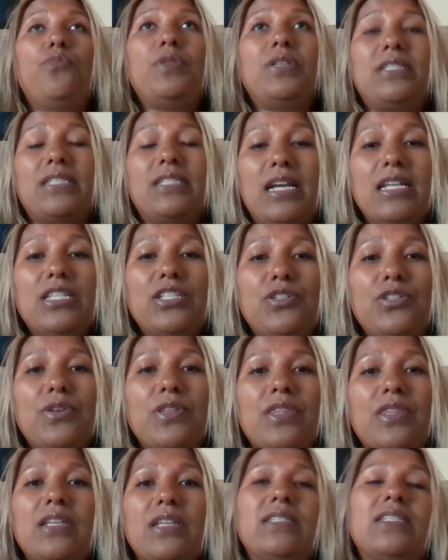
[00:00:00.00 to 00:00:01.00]
besides
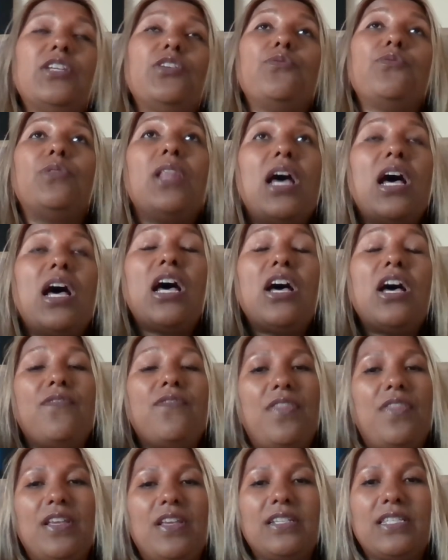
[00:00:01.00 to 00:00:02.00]
doing things that you
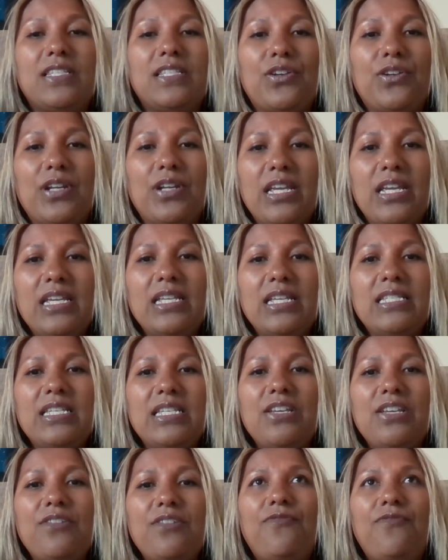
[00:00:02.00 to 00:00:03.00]
love and things that are
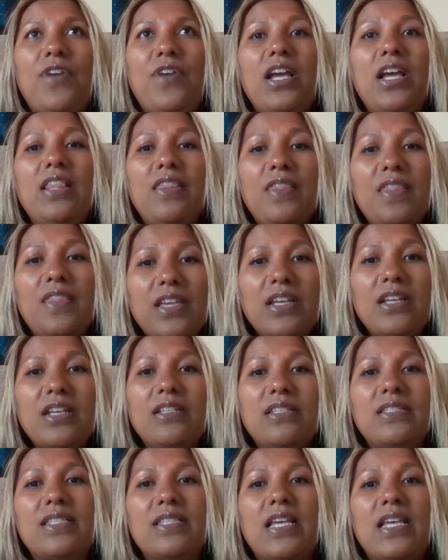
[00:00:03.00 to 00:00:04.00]
easy, find
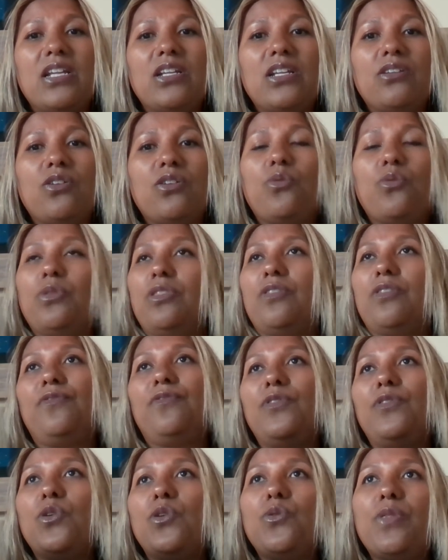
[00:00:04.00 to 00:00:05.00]
things that go with the
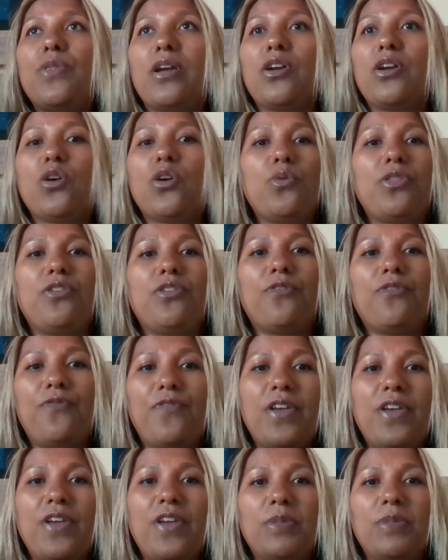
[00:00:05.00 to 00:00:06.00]
flow, that go with your
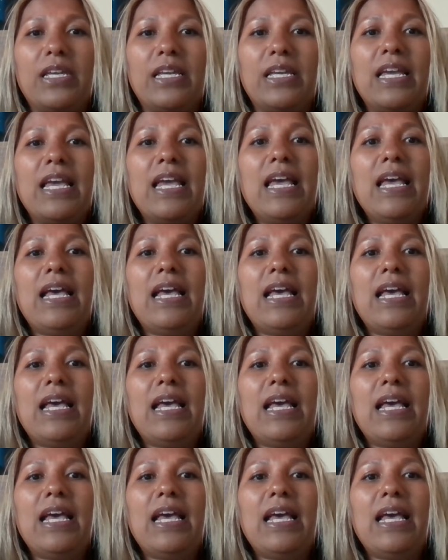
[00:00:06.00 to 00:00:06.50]
family.